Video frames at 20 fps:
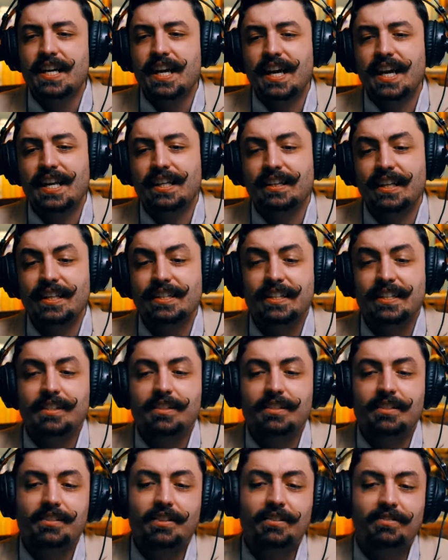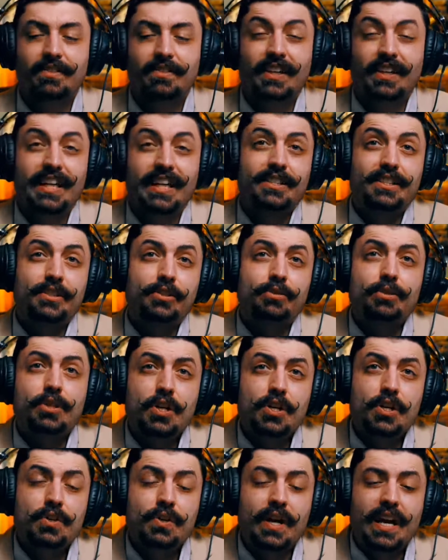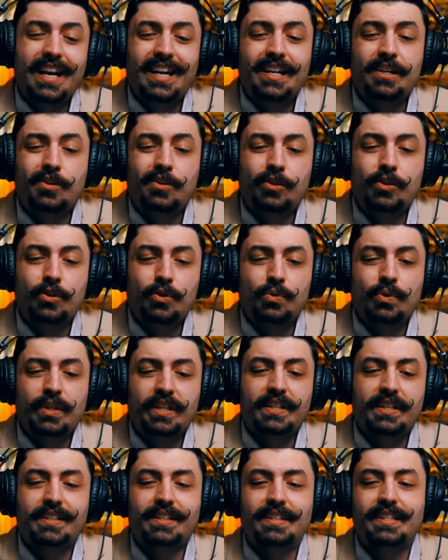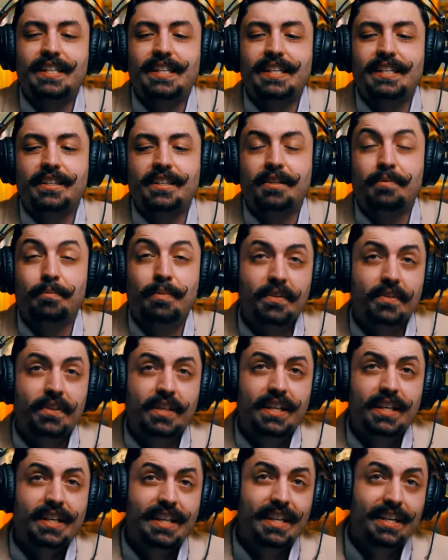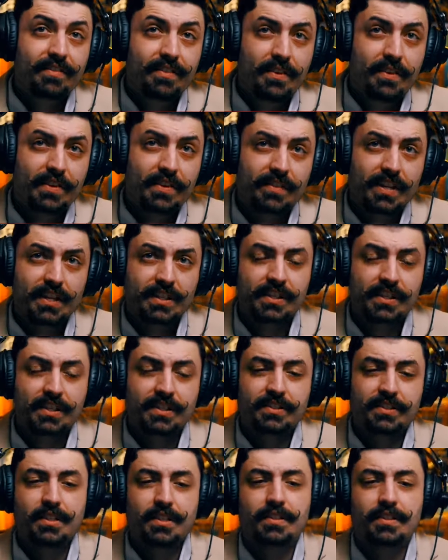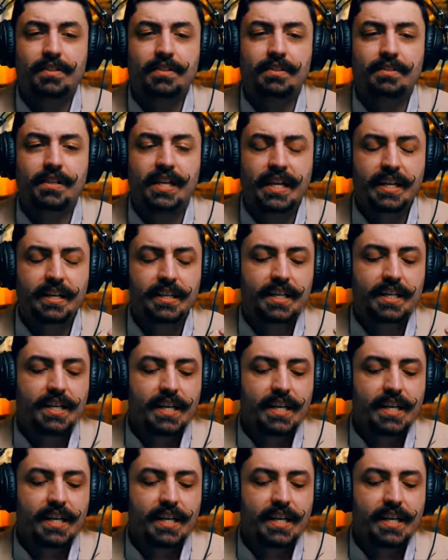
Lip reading: And like I said, don't forget to go and join the community if you have not done so already.